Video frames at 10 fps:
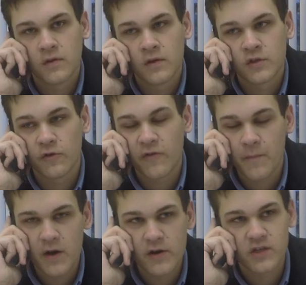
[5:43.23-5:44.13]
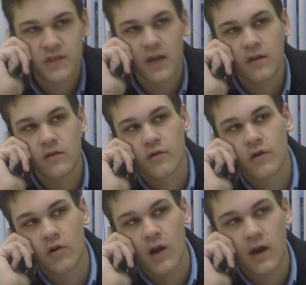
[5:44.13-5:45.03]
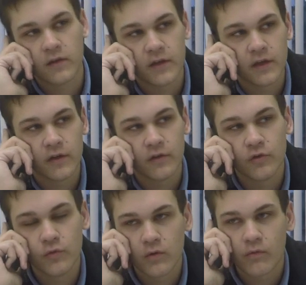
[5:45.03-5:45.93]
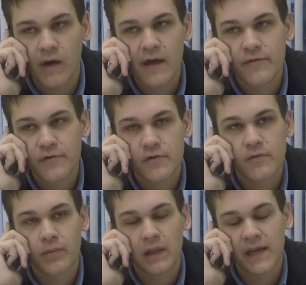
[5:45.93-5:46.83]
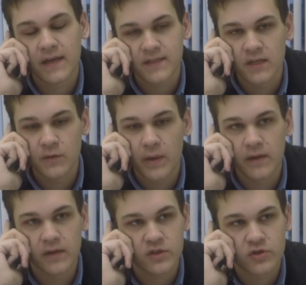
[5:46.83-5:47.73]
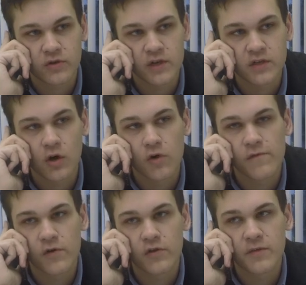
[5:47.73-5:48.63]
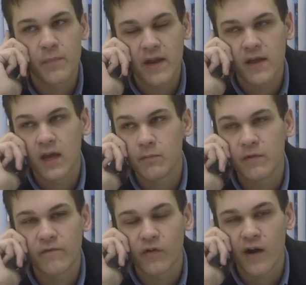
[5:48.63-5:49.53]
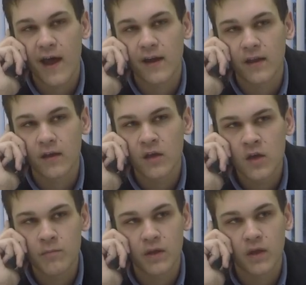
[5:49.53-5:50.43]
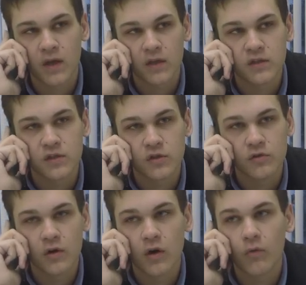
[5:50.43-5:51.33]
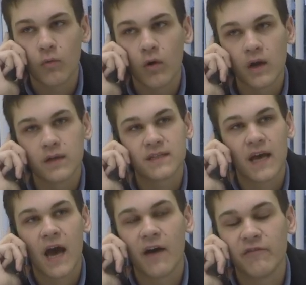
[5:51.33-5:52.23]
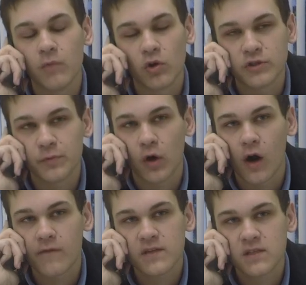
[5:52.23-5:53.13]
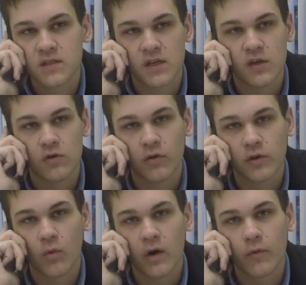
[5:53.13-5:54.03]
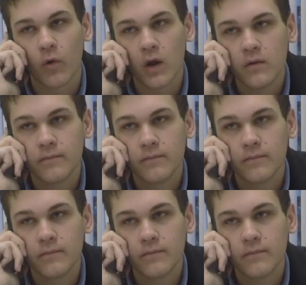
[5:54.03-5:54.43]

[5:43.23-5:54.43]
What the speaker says: So if I'm understanding you correctly, you would rather plant Independence trees over the Bennett Hickman variety because you don't want to have multiple harvests and you only want one?